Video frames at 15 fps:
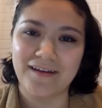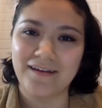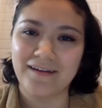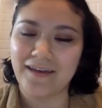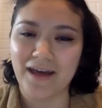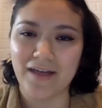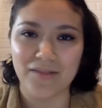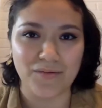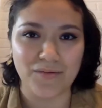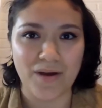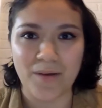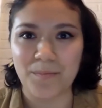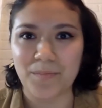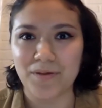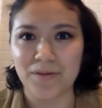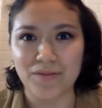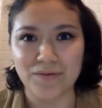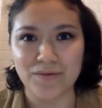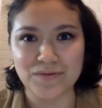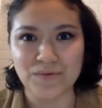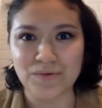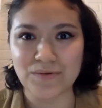gather up
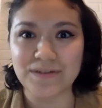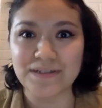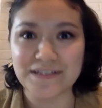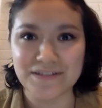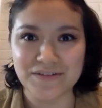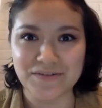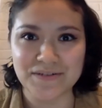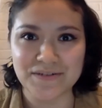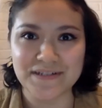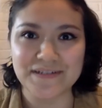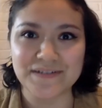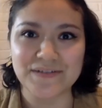those oral histories,